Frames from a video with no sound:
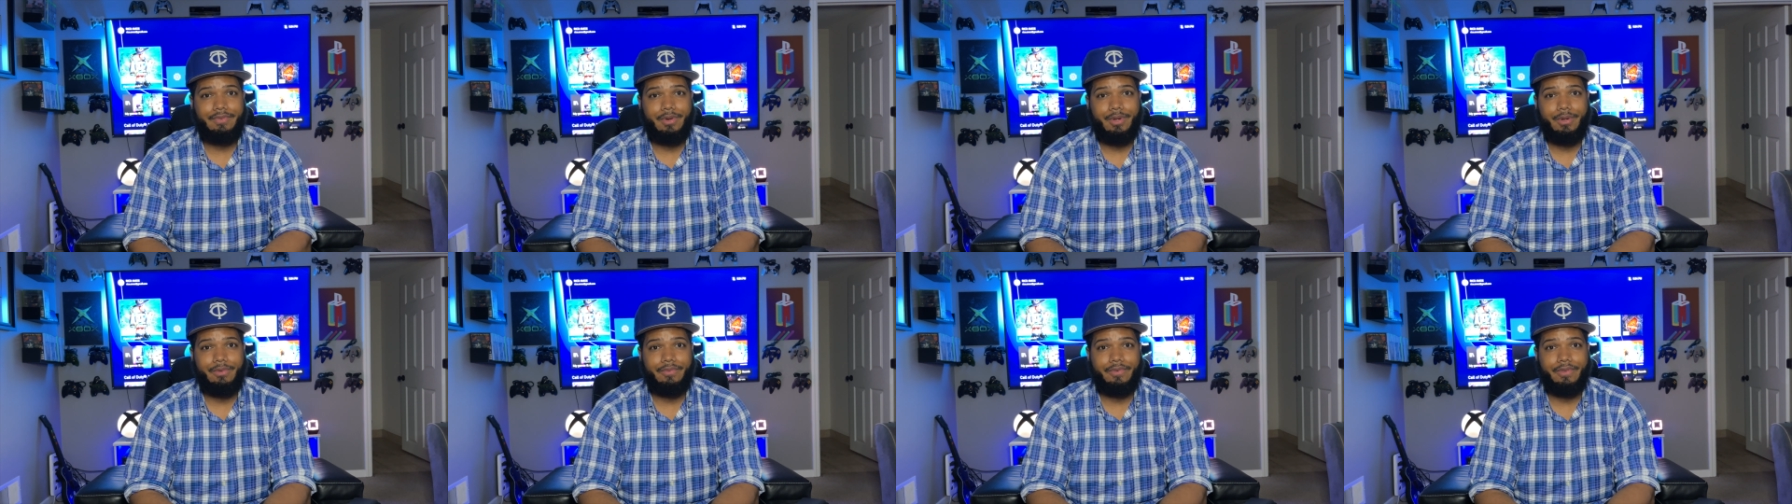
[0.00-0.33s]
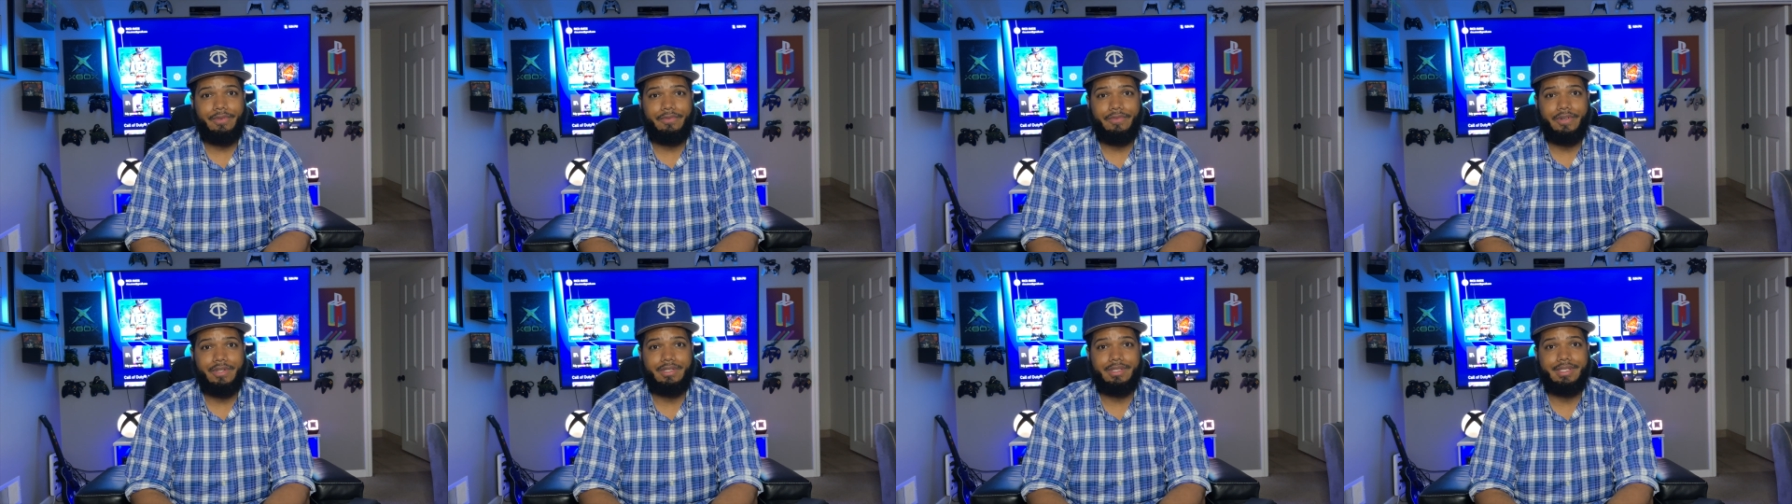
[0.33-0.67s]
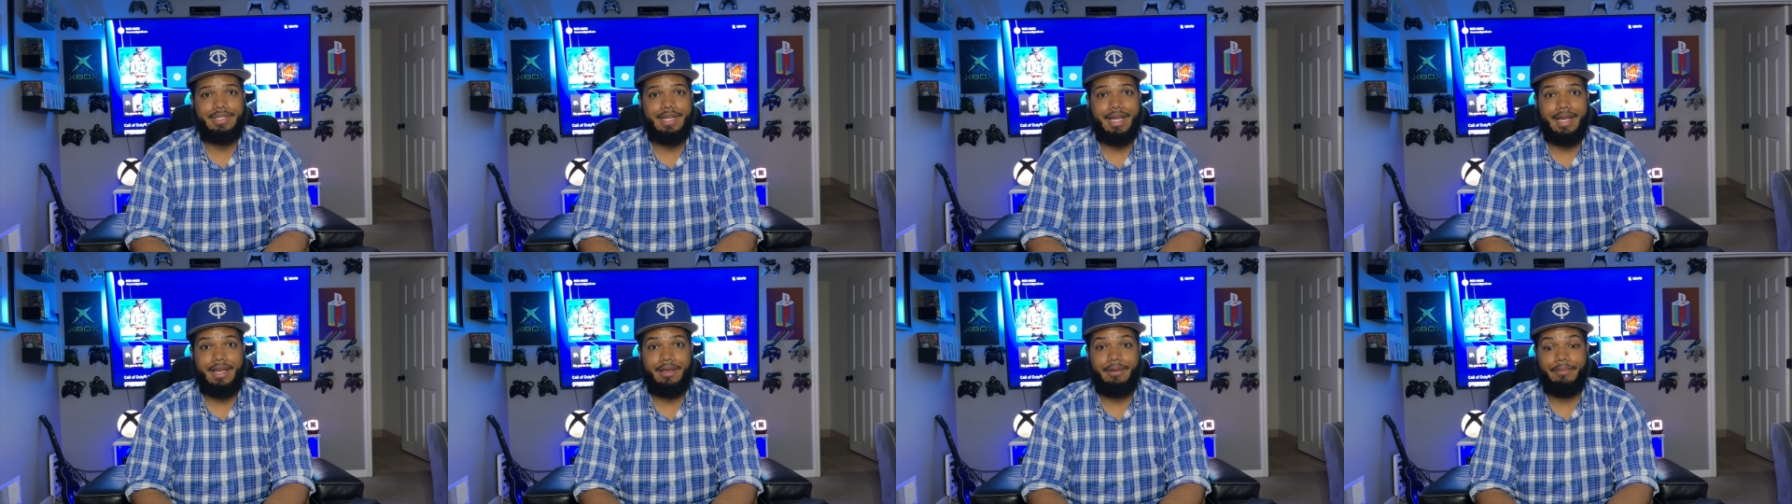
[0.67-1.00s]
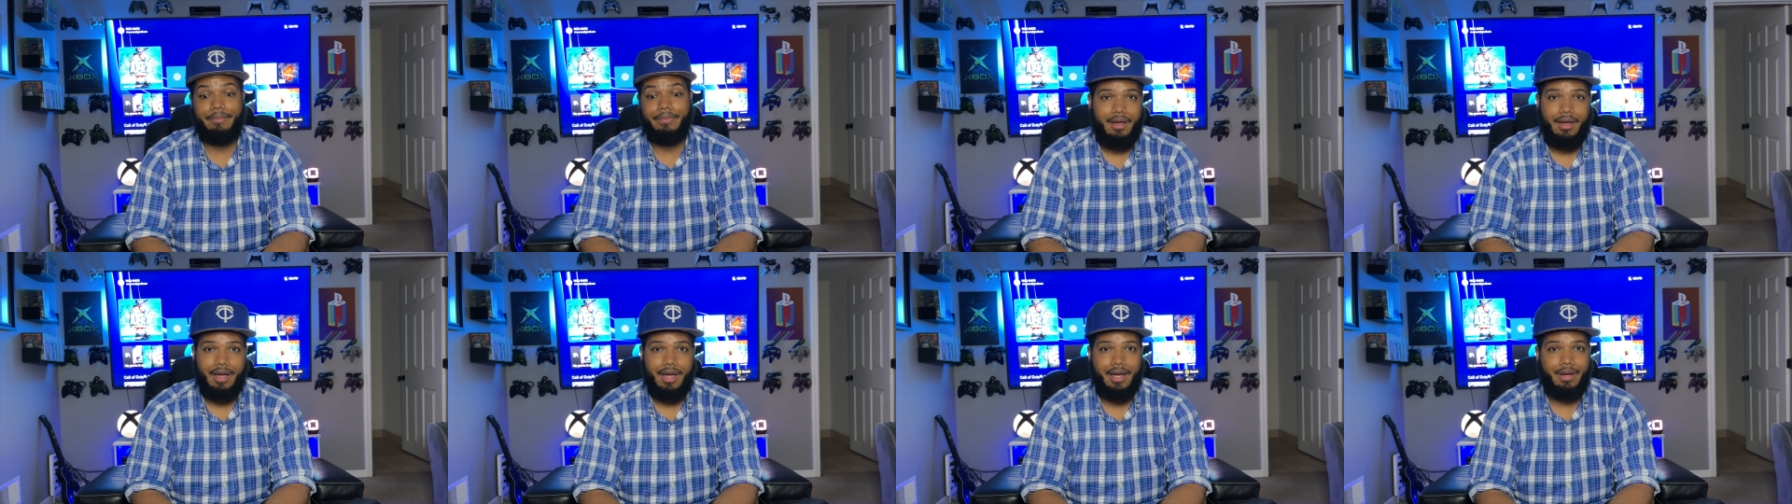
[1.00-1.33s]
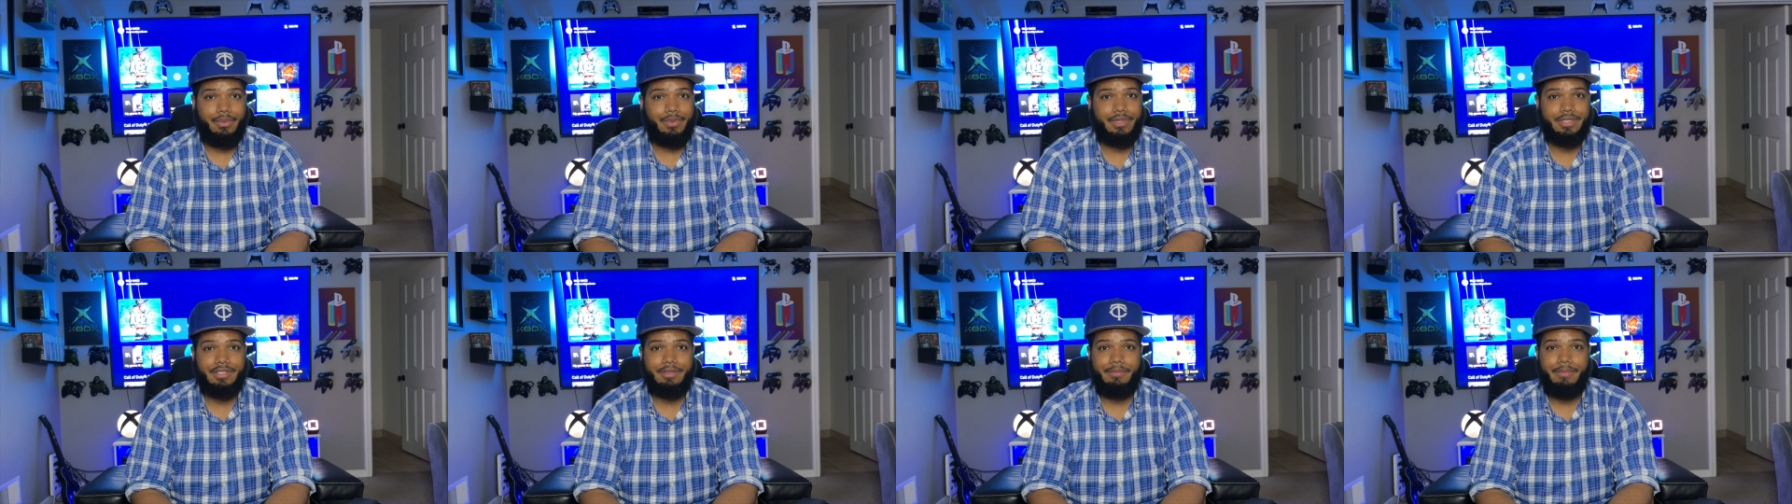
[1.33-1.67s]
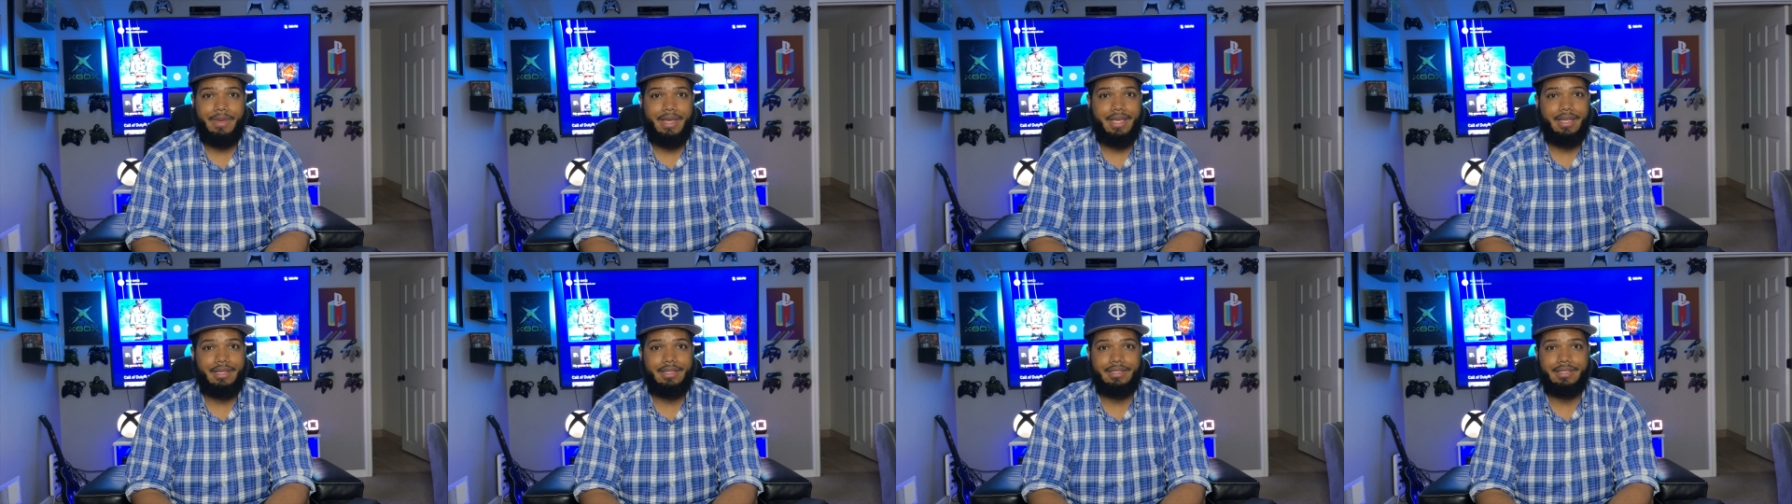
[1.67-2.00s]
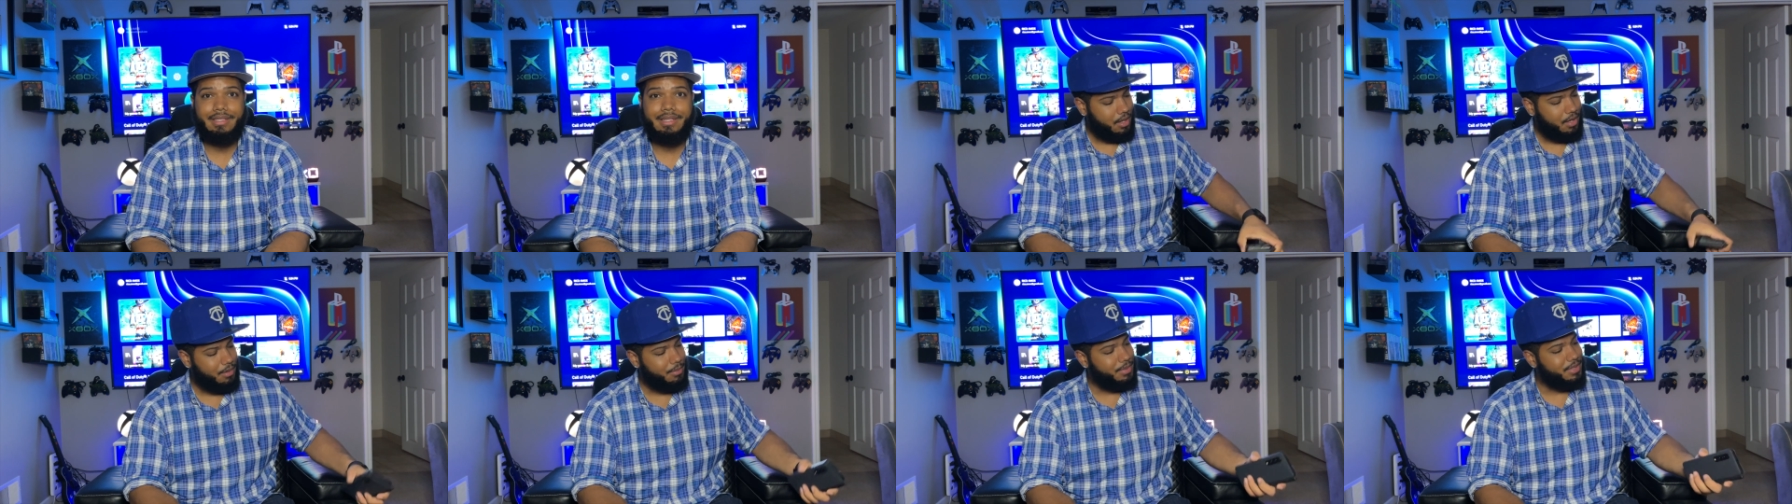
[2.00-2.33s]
phone for the first time, I was amazed.